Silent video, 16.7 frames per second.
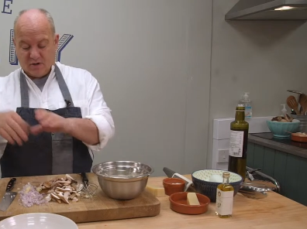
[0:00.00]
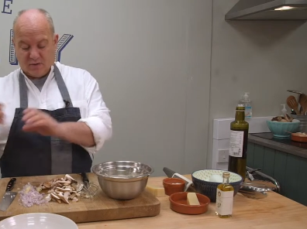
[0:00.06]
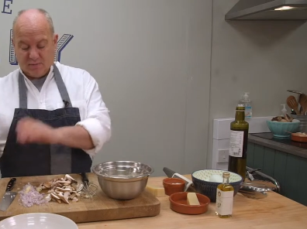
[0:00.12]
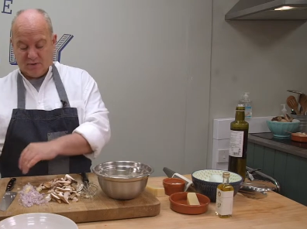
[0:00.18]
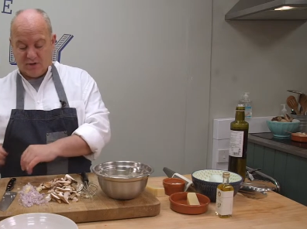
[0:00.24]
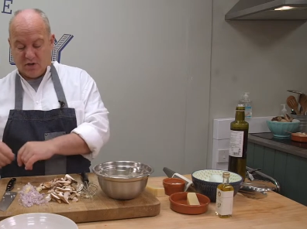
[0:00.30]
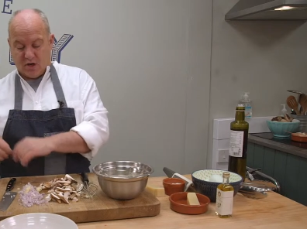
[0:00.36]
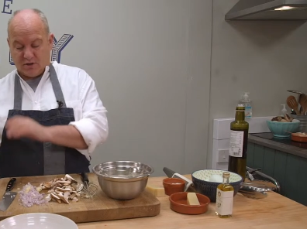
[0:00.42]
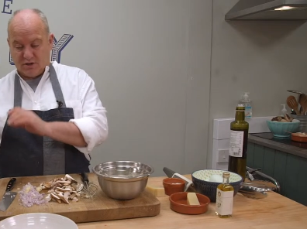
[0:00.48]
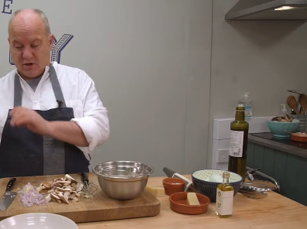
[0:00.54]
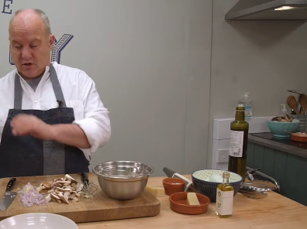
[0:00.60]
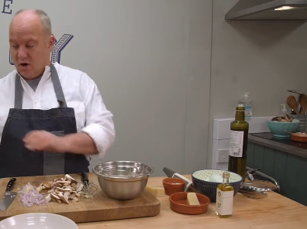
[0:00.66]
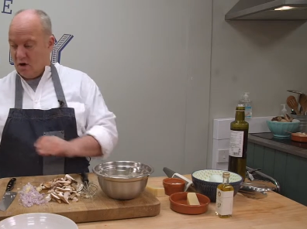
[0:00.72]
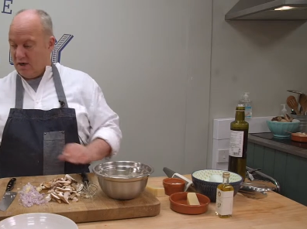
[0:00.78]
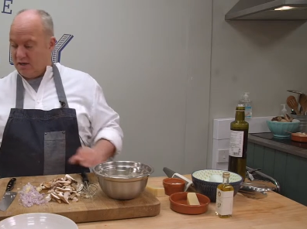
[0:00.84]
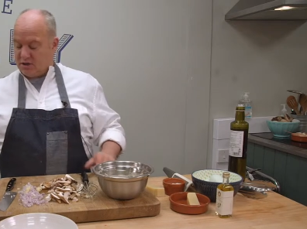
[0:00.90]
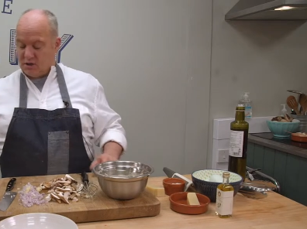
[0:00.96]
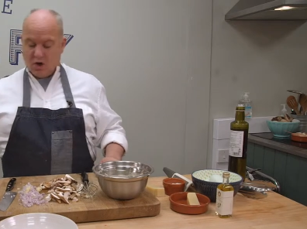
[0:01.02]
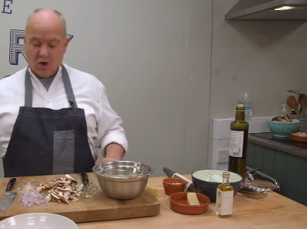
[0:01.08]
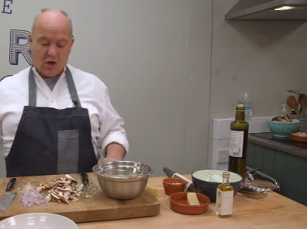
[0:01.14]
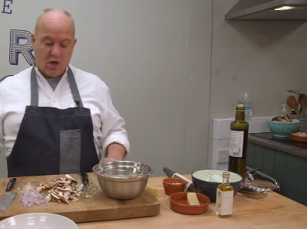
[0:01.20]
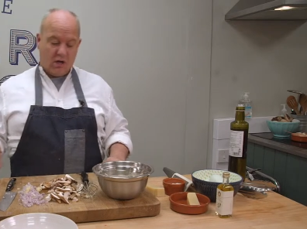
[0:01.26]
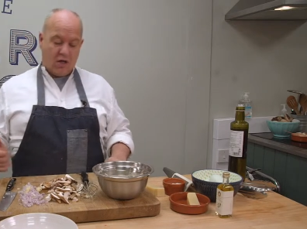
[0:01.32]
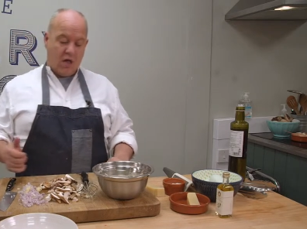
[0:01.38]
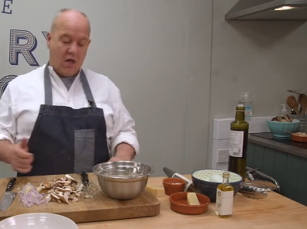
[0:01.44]
mushroom shallots and garlic
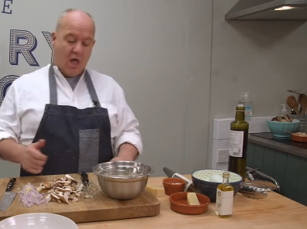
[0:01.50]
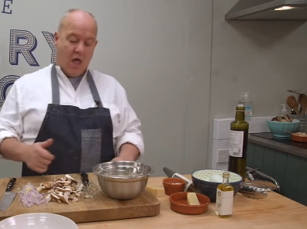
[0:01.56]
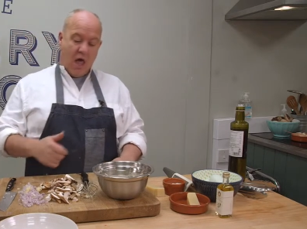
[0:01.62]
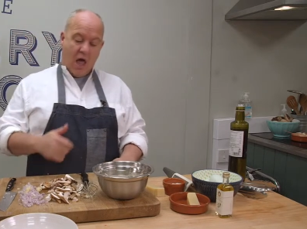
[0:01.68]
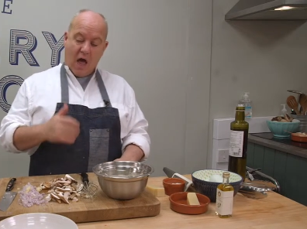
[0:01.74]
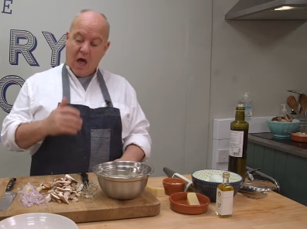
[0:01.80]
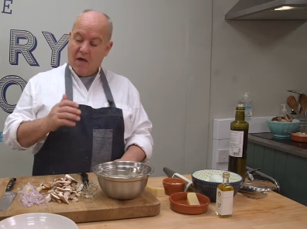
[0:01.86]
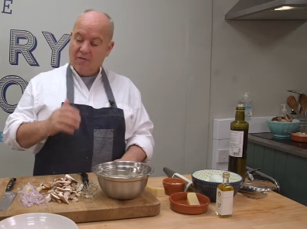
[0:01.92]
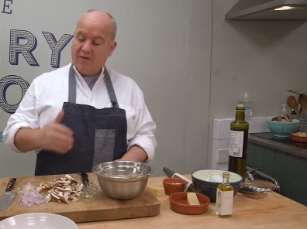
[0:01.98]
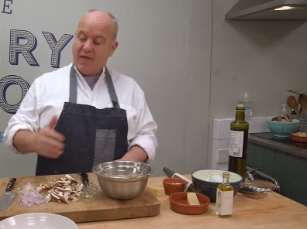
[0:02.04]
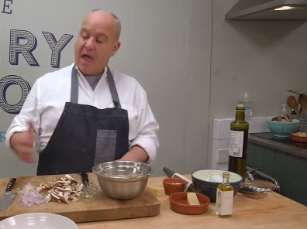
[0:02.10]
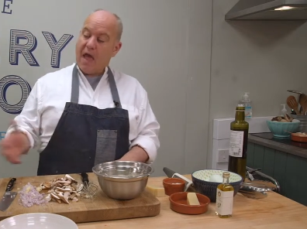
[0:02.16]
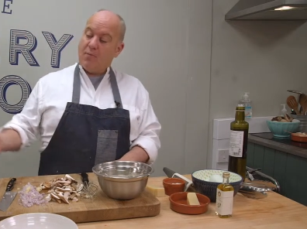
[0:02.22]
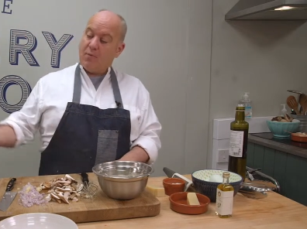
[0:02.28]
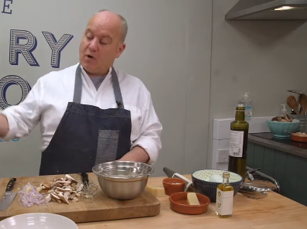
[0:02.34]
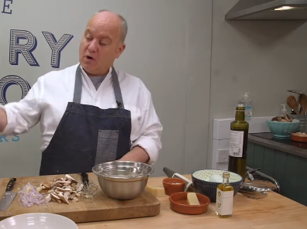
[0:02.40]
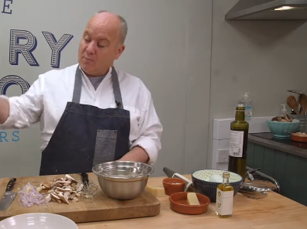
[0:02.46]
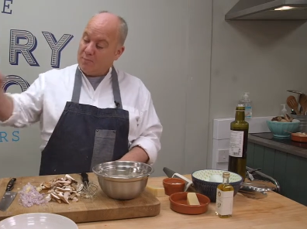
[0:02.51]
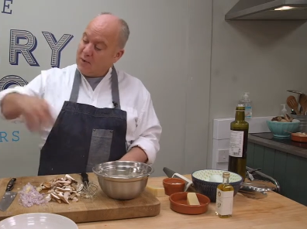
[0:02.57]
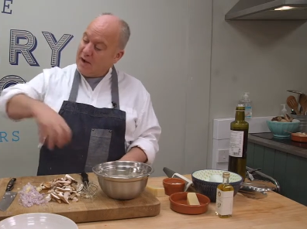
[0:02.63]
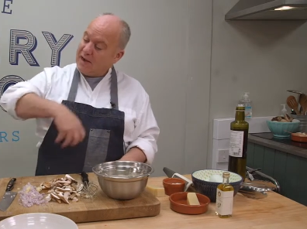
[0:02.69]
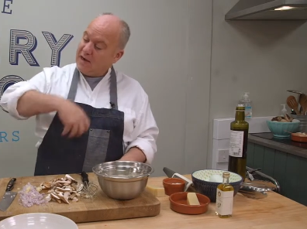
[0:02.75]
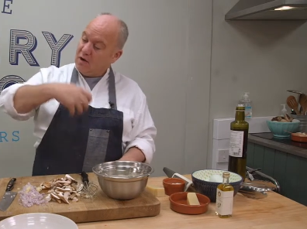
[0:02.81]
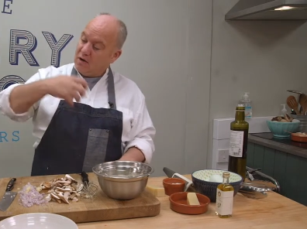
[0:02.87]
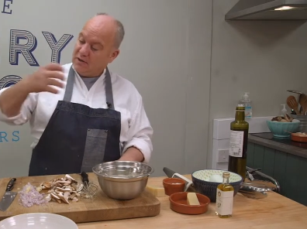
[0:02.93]
cooking, and then we're going to
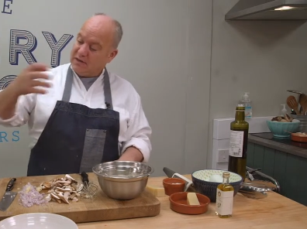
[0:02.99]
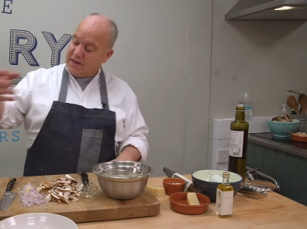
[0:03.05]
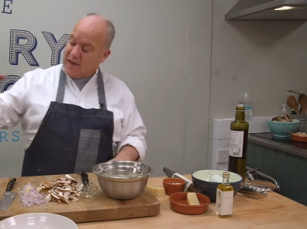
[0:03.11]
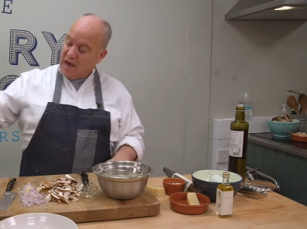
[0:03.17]
bring it all